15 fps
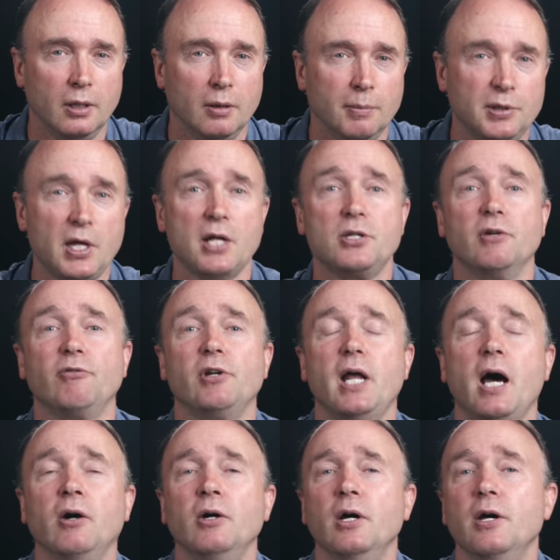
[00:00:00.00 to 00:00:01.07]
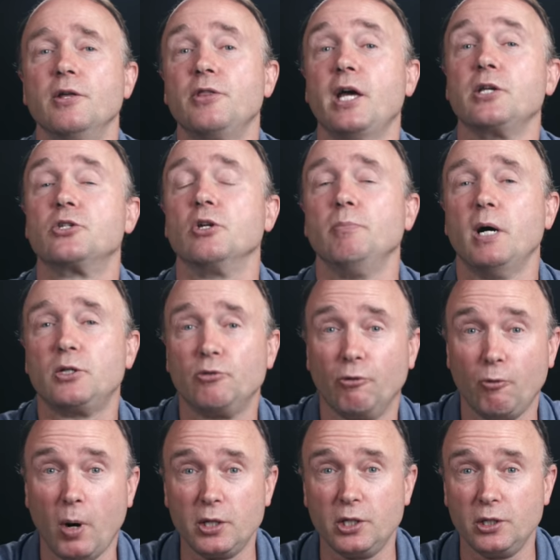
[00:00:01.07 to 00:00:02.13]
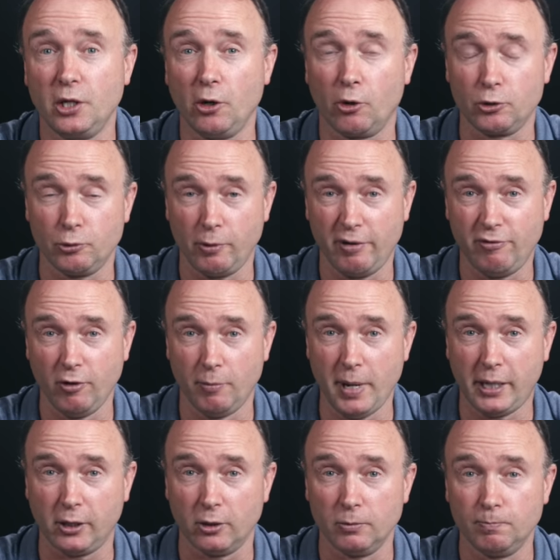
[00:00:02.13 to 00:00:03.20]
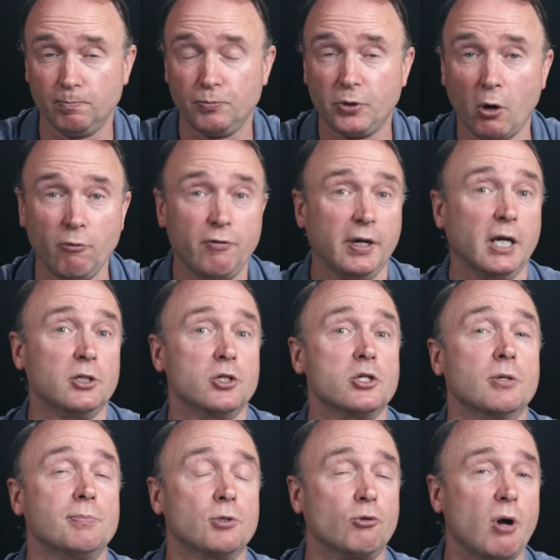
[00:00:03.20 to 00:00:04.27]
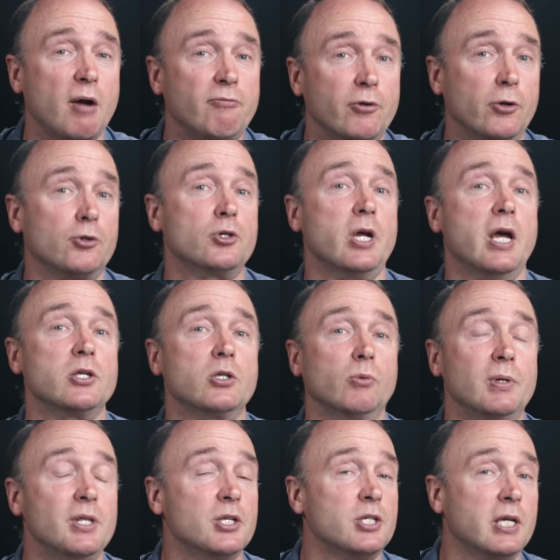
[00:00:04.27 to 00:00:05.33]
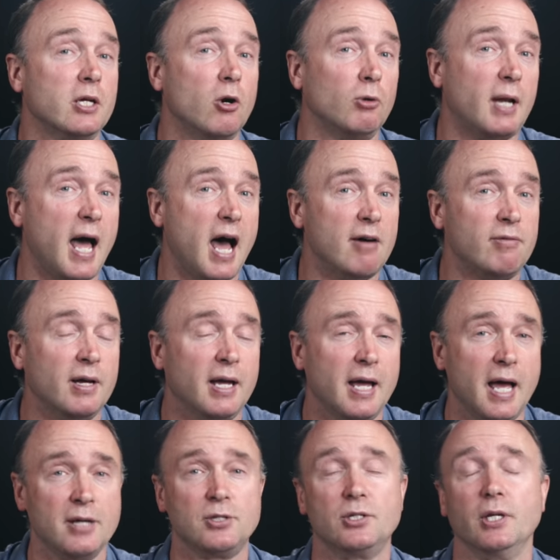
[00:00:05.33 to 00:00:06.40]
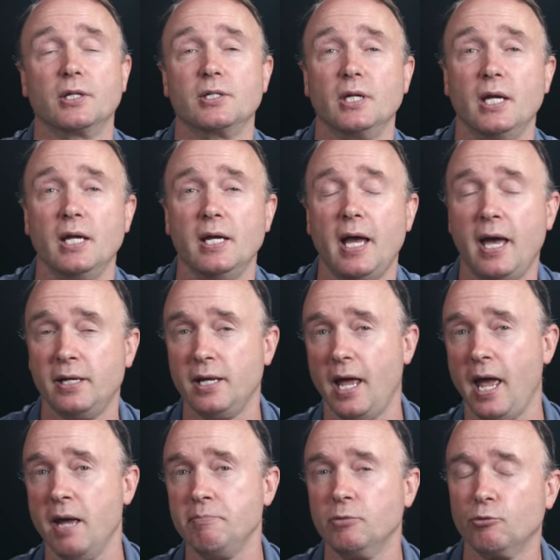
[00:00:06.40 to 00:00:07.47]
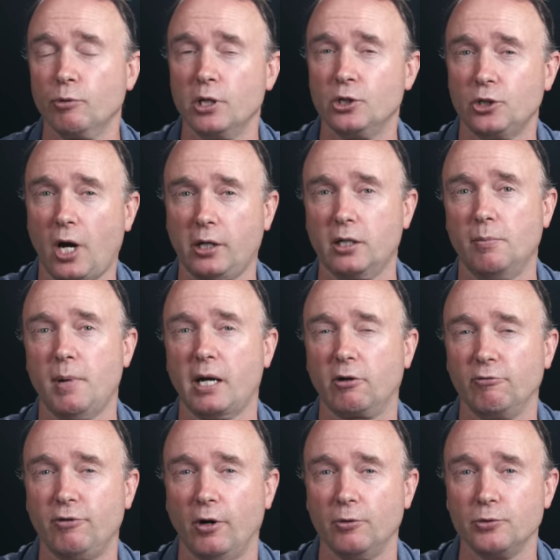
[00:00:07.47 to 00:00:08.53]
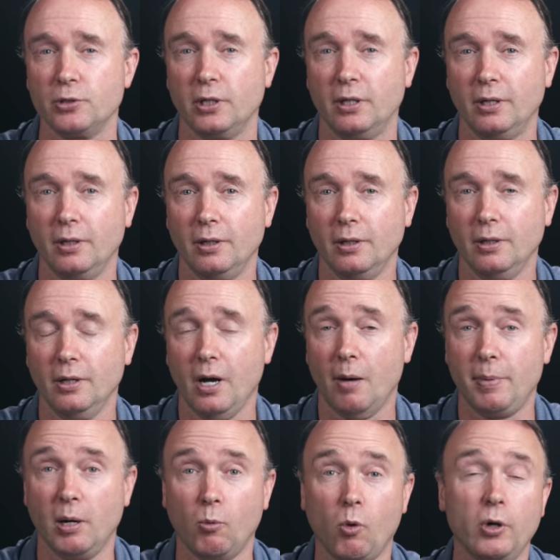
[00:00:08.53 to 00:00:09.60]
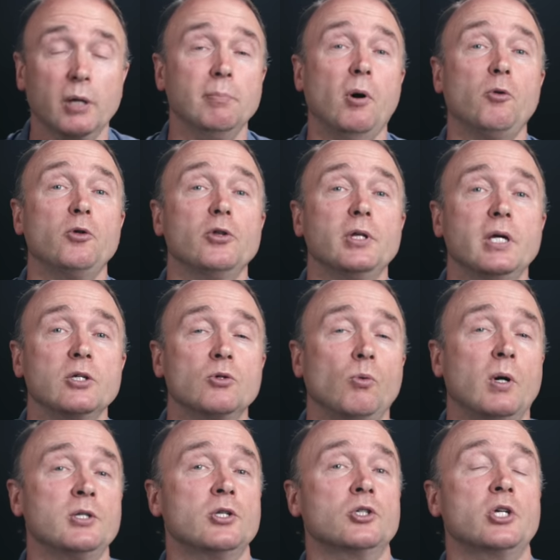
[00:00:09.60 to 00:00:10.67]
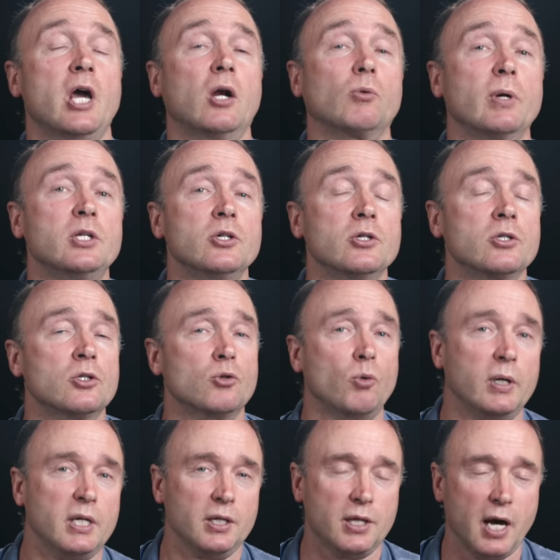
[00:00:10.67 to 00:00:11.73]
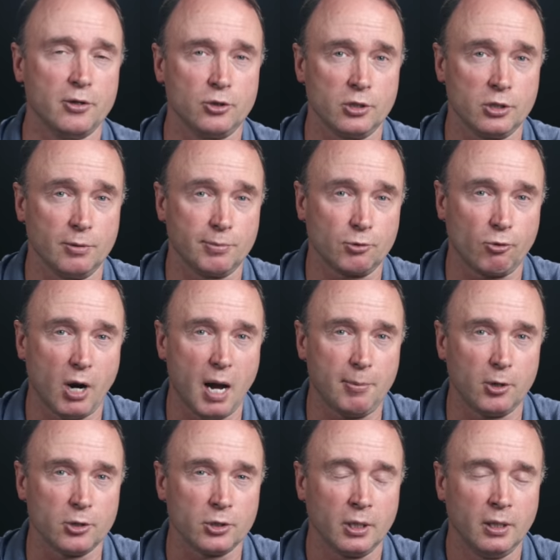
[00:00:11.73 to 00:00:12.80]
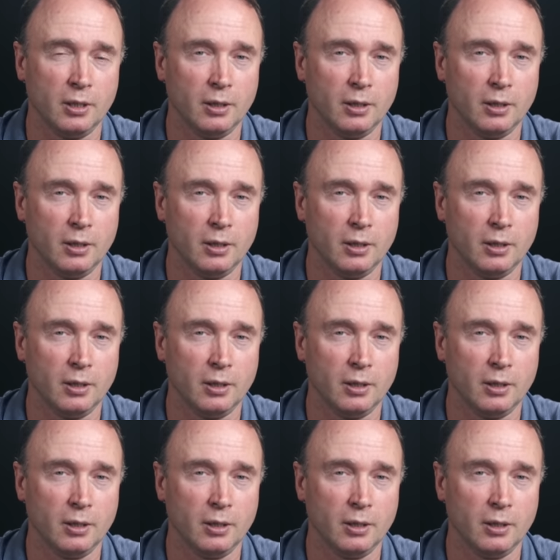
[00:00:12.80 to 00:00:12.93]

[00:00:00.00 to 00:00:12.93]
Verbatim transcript: But that's it for now. Thanks so much for watching The Ordinary Filmmaker. Don't forget to subscribe for your chance to win the Synco Lav S6E and M3 shotgun microphones. I'll be awarding both of these once the channel reaches 20,000 subscribers.